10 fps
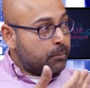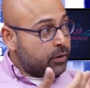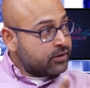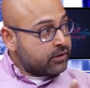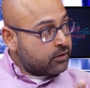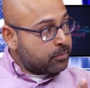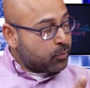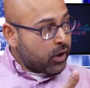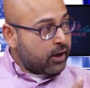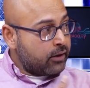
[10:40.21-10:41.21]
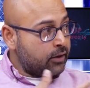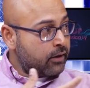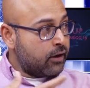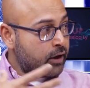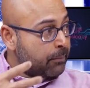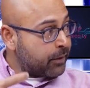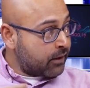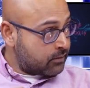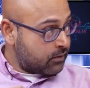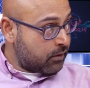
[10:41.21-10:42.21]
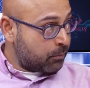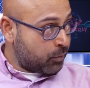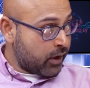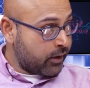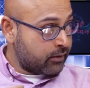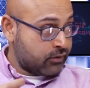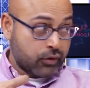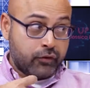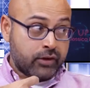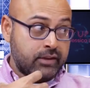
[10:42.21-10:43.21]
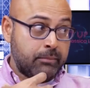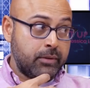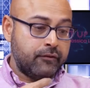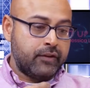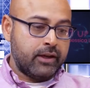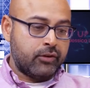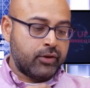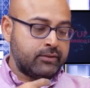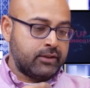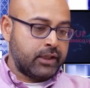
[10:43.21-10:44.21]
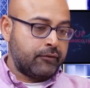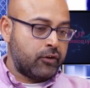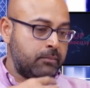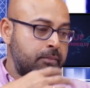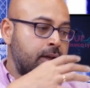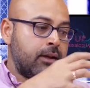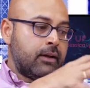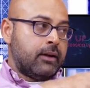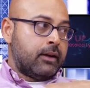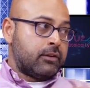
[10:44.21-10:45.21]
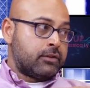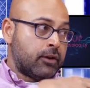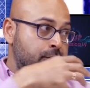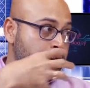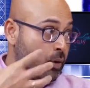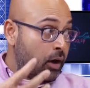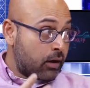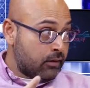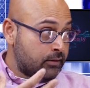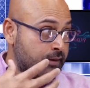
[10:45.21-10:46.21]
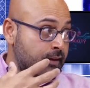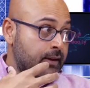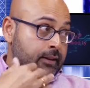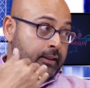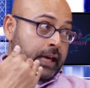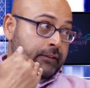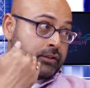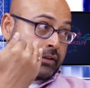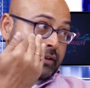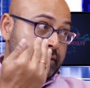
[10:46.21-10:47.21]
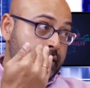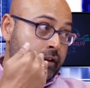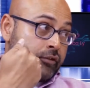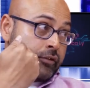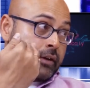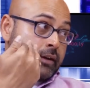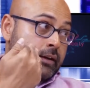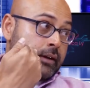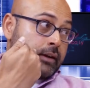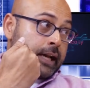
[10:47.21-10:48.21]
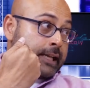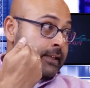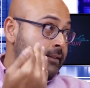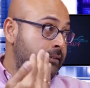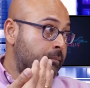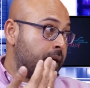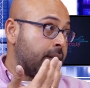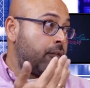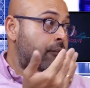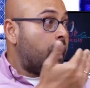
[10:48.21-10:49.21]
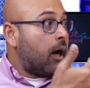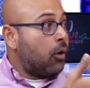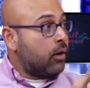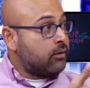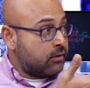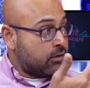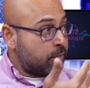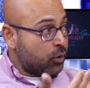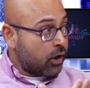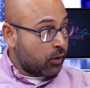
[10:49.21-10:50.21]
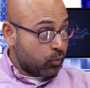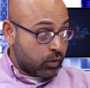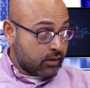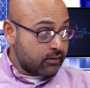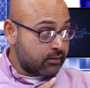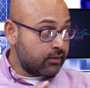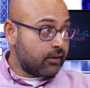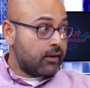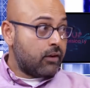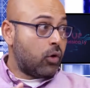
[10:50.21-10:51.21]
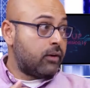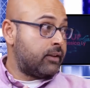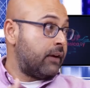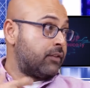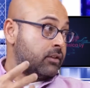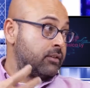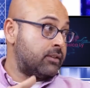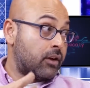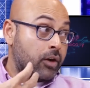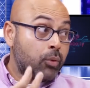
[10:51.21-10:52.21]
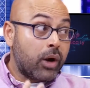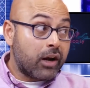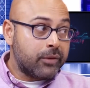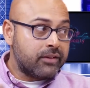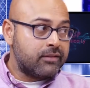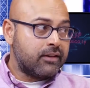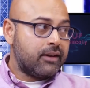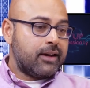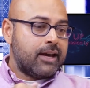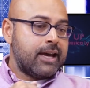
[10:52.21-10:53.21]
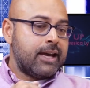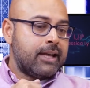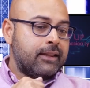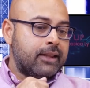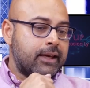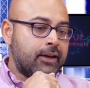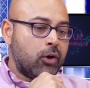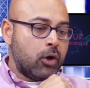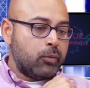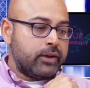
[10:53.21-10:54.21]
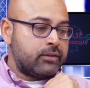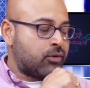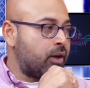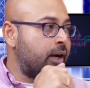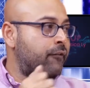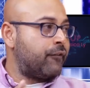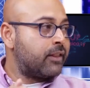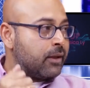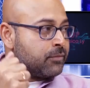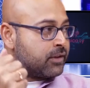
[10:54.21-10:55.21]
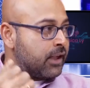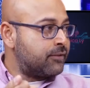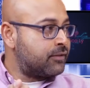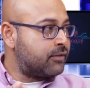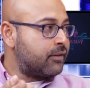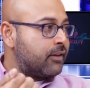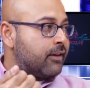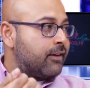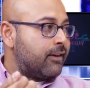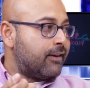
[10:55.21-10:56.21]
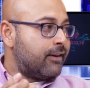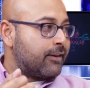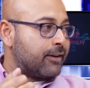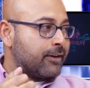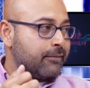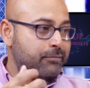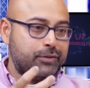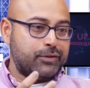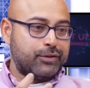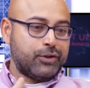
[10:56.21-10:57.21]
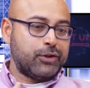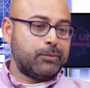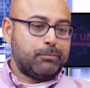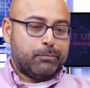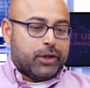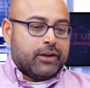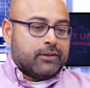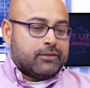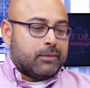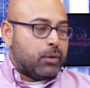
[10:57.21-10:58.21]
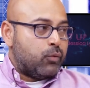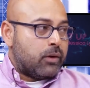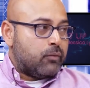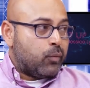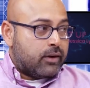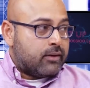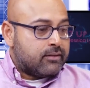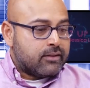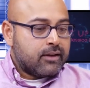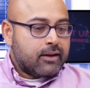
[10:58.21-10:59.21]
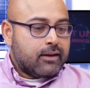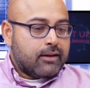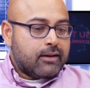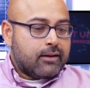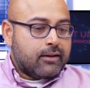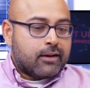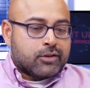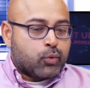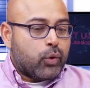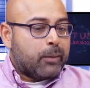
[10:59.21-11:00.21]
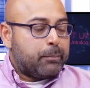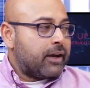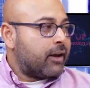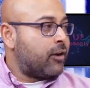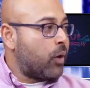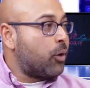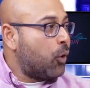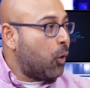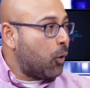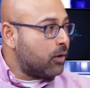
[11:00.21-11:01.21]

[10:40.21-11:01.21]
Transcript: purchased prior to adopting a certain product. So for example, if they are transitioning from another solution to ours, they have a certain set of uh, ideas in mind of how a certain product works, or they have a certain set of requirements, and they always try to fit themselves, uh, to put it in simple wor- words, uh, a square peg in a round hole.